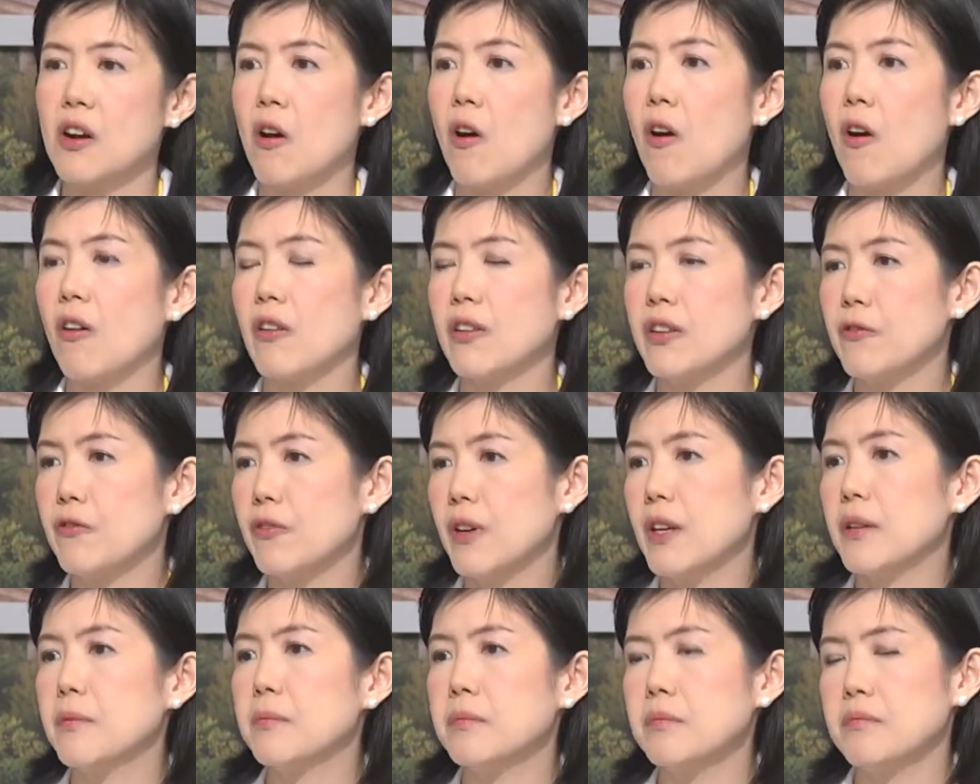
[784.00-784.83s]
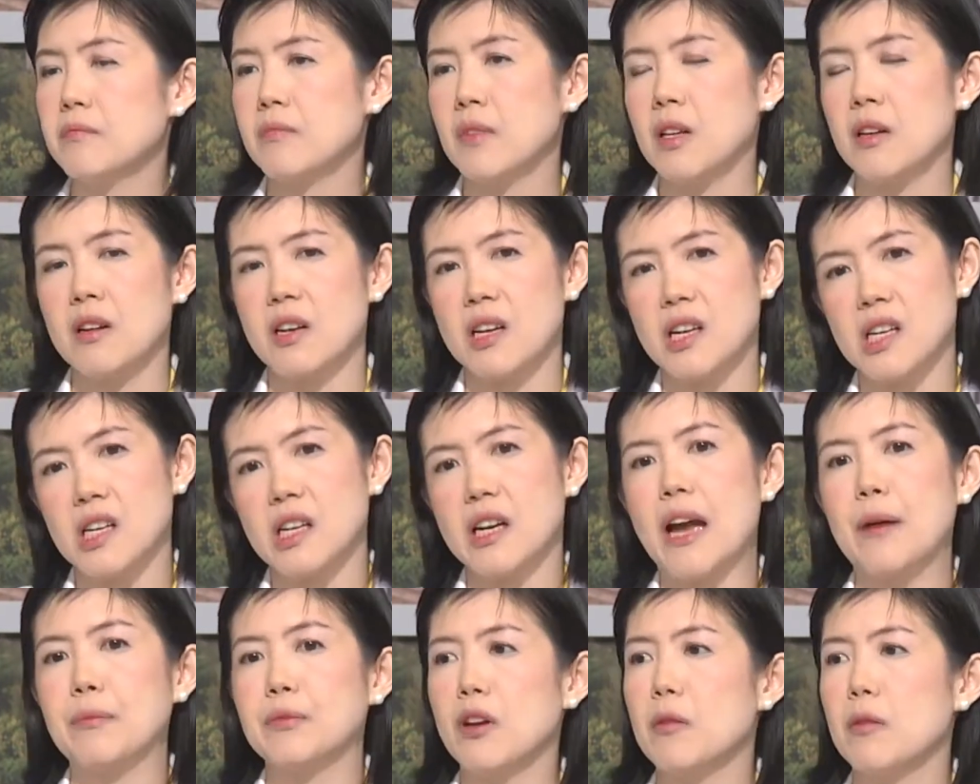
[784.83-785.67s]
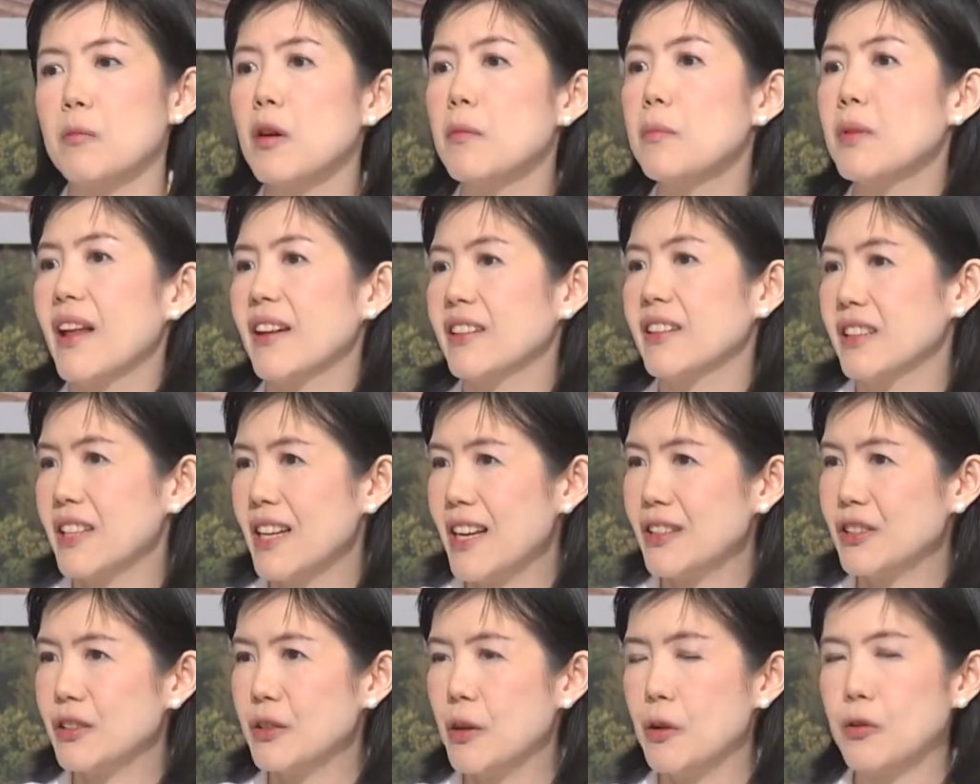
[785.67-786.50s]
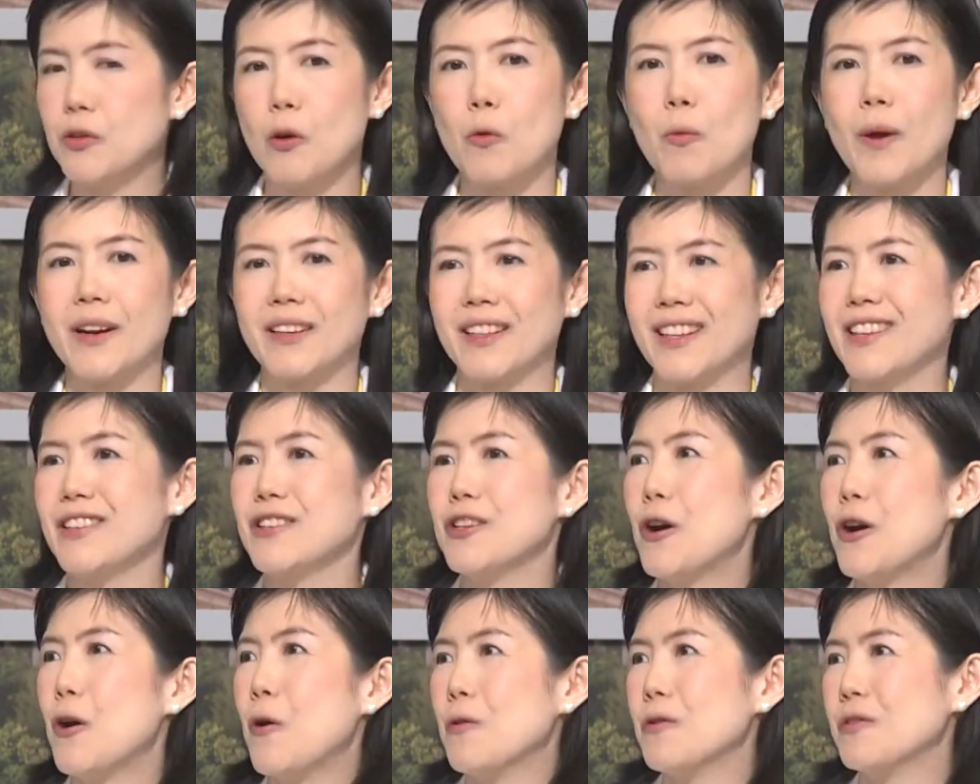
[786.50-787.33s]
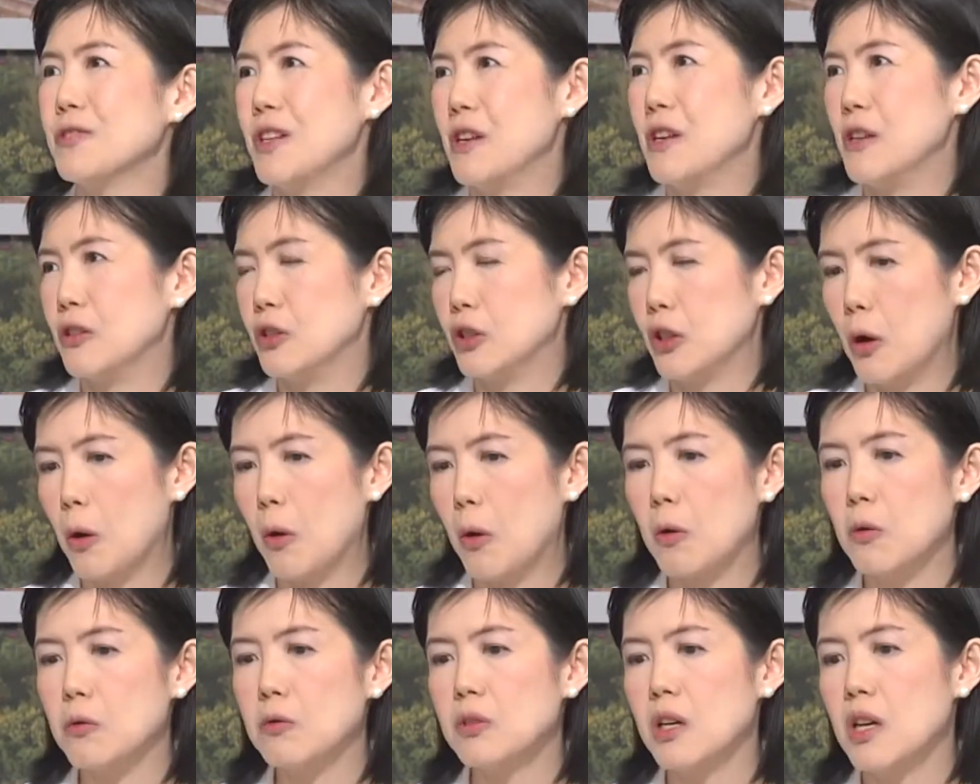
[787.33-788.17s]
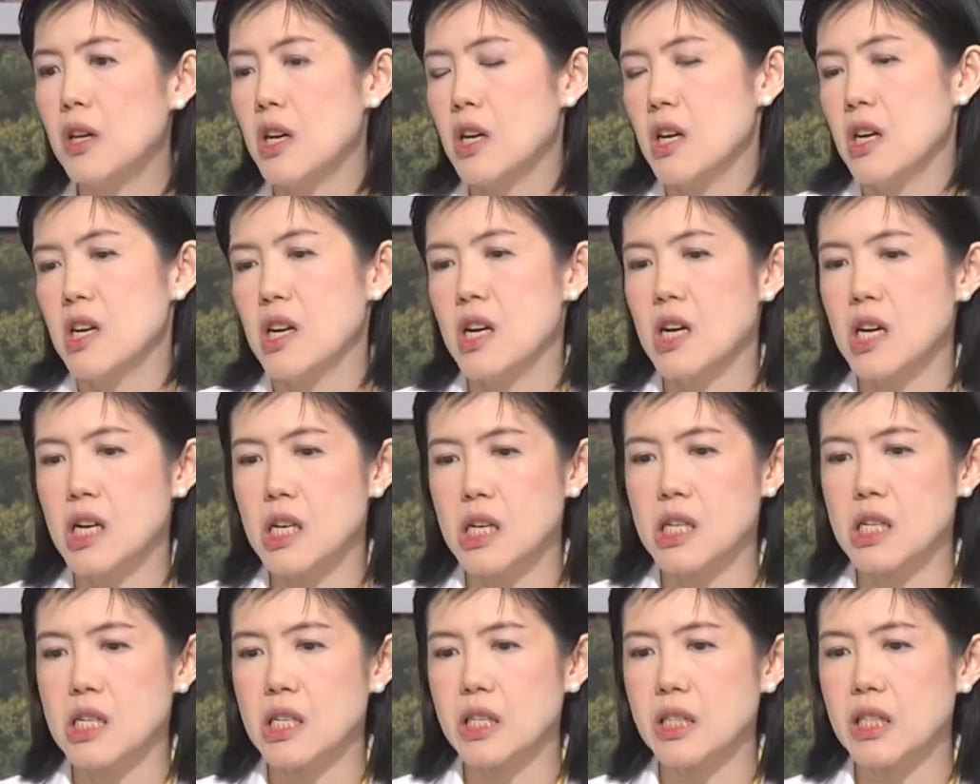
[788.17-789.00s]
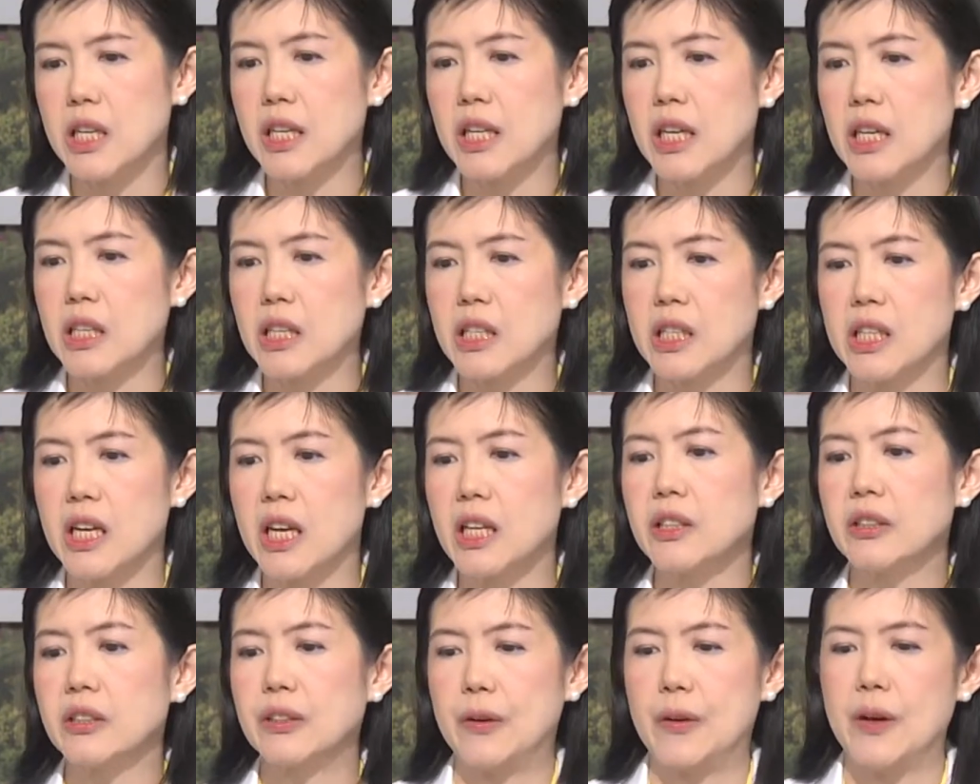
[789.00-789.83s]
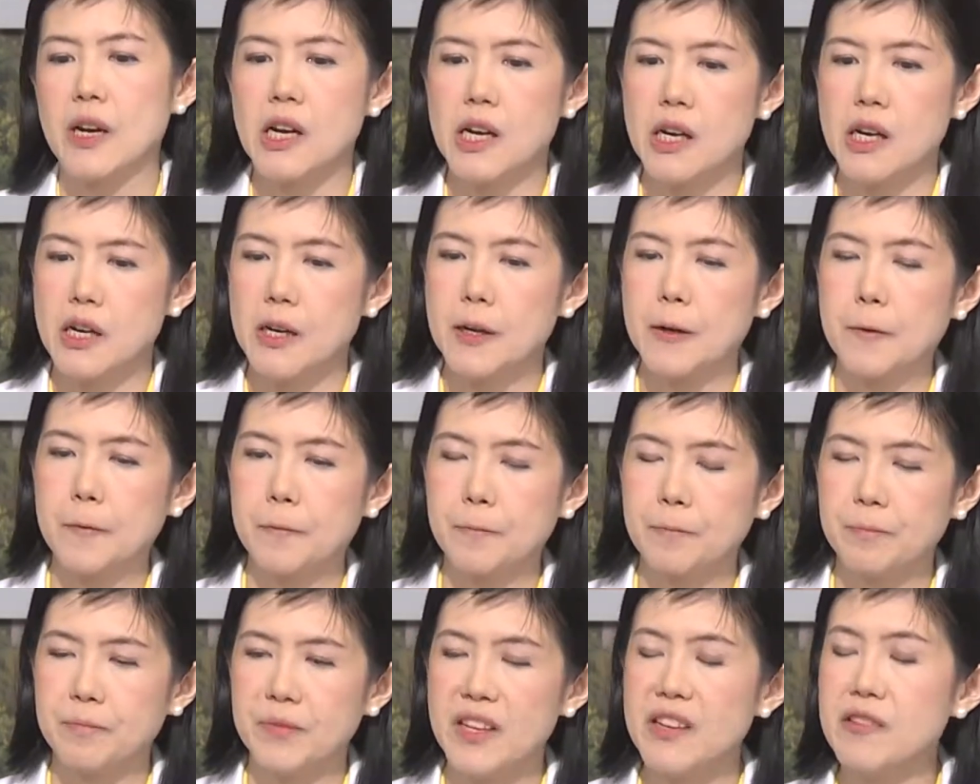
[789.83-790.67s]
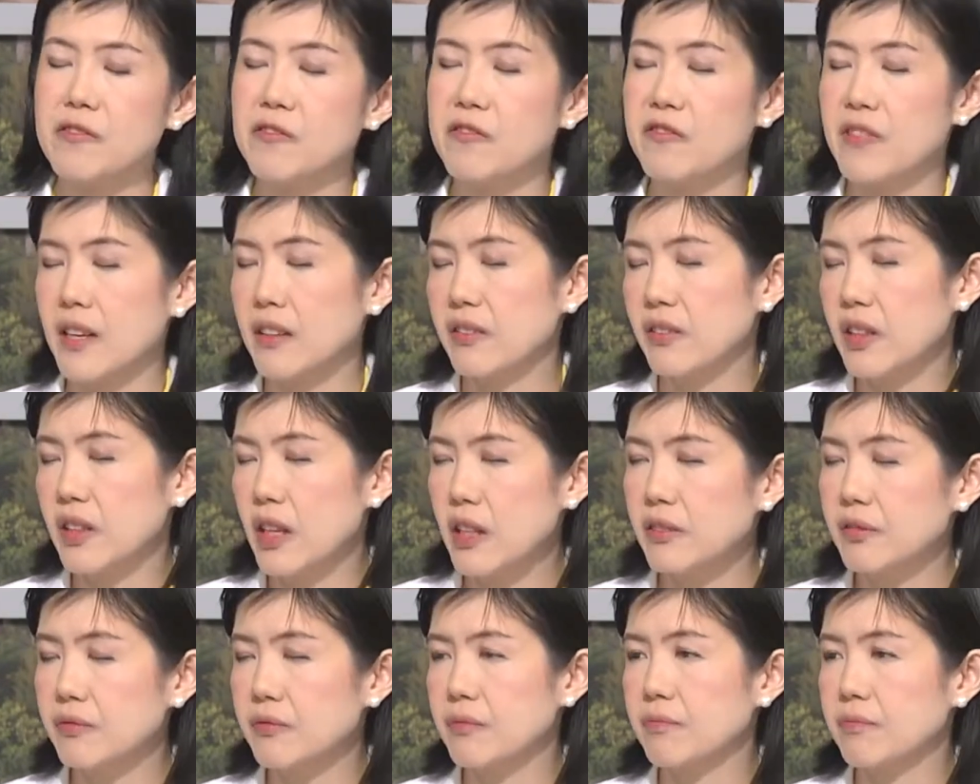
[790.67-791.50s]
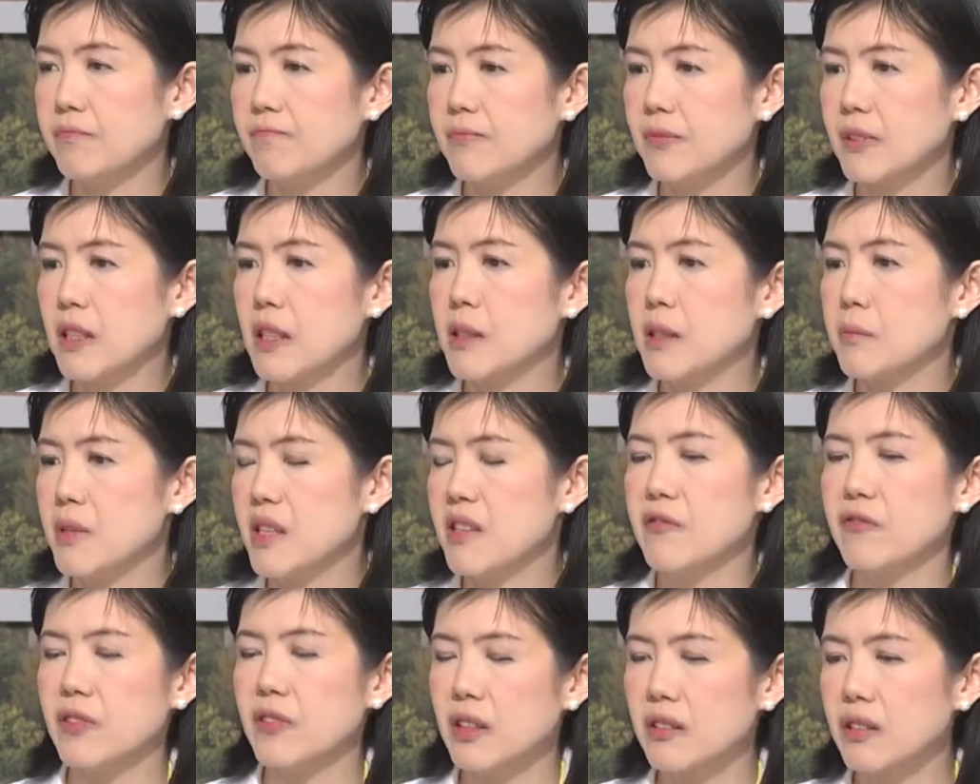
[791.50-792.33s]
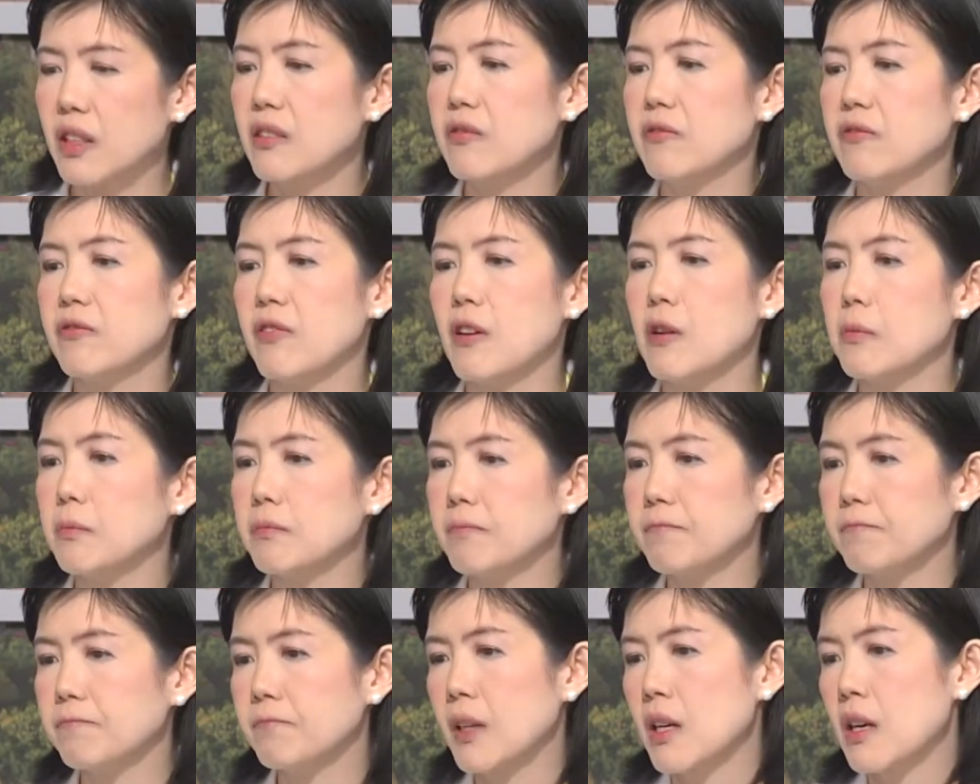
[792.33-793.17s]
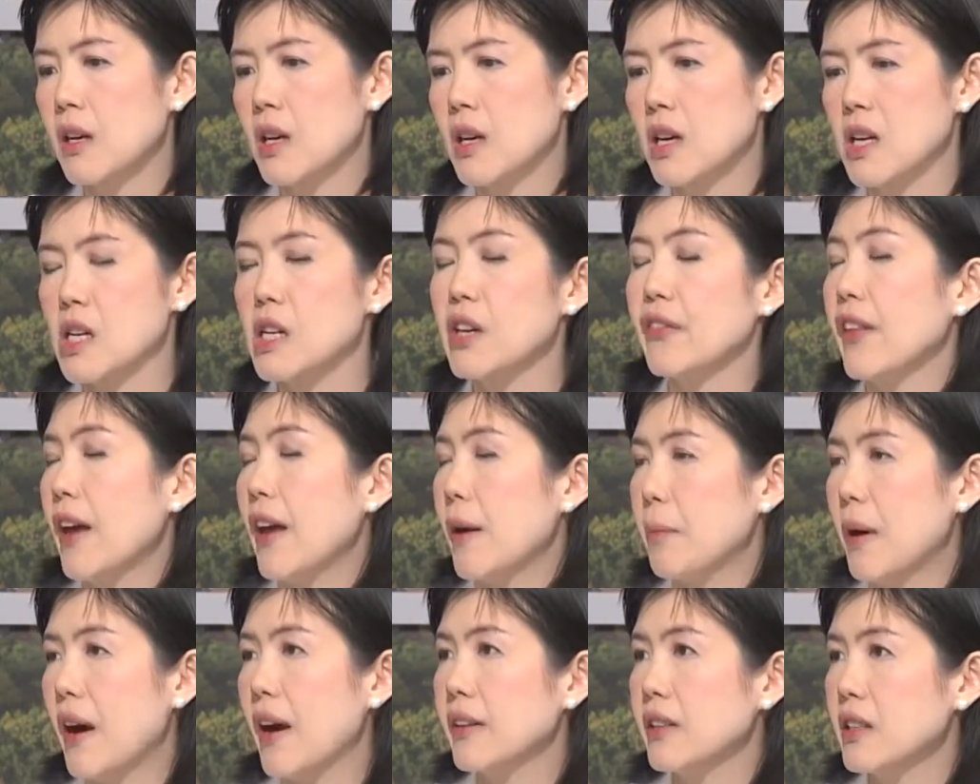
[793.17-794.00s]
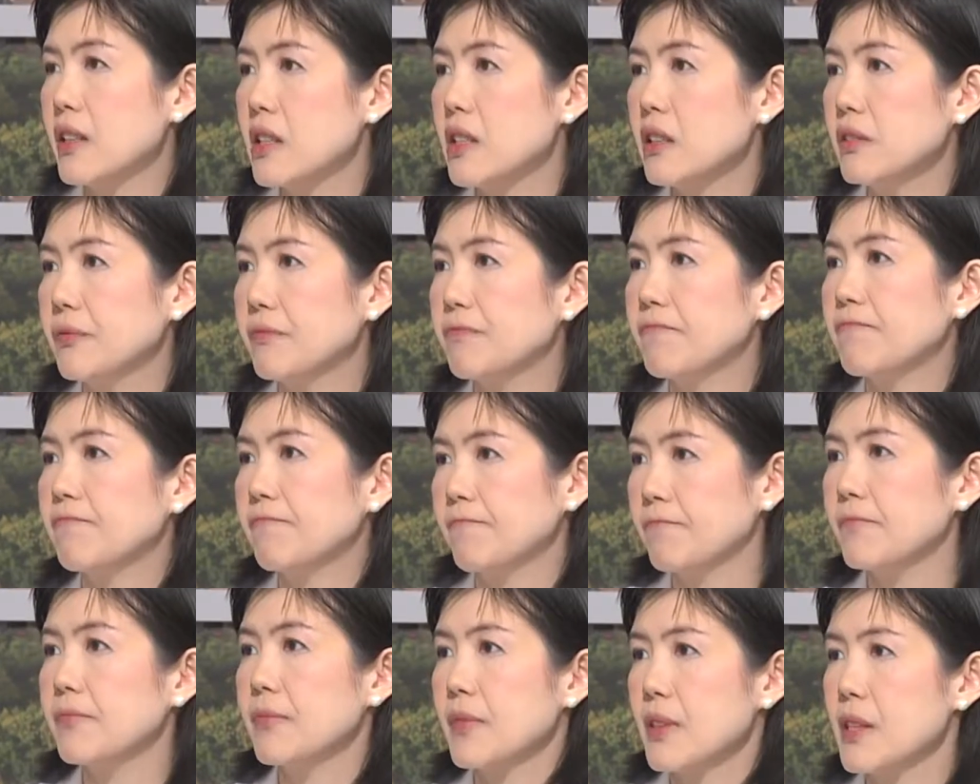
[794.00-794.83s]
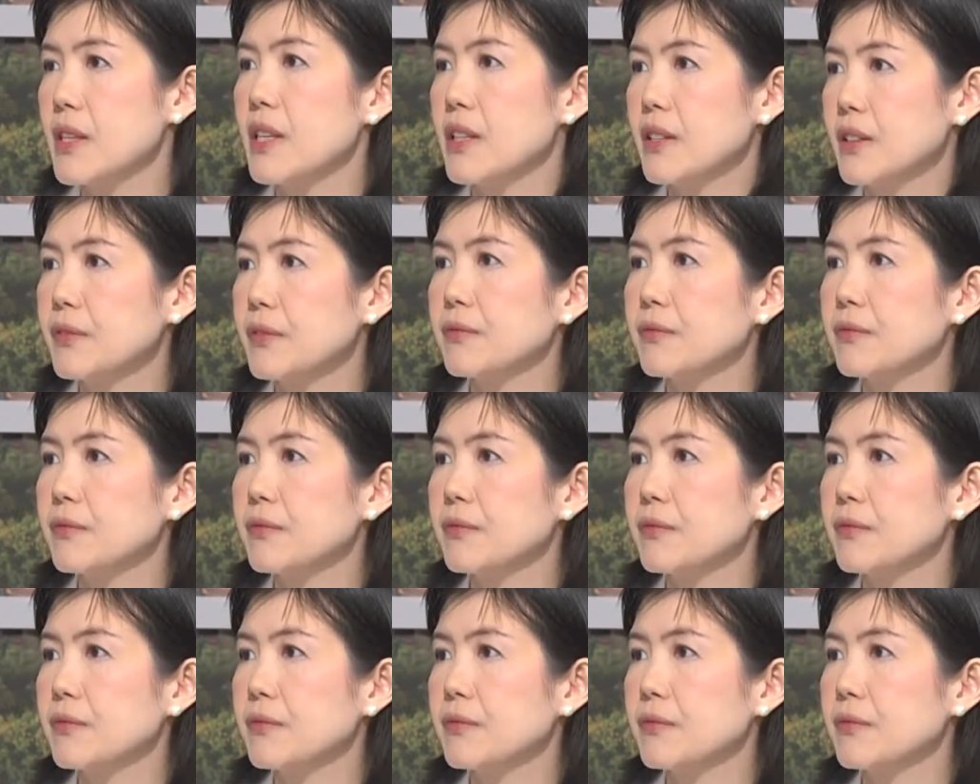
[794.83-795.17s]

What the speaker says: or even abnormal blood test. No one can know. So they can get infected, can be infected from their partner. Yes,